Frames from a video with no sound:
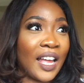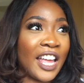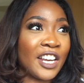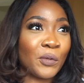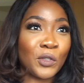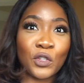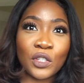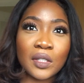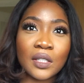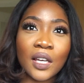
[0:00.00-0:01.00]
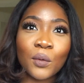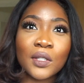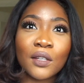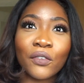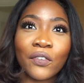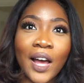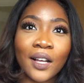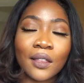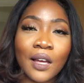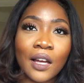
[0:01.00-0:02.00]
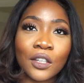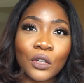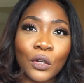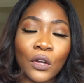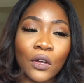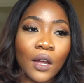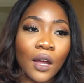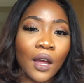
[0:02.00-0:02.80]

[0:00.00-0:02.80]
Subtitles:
it was the fact that, you know,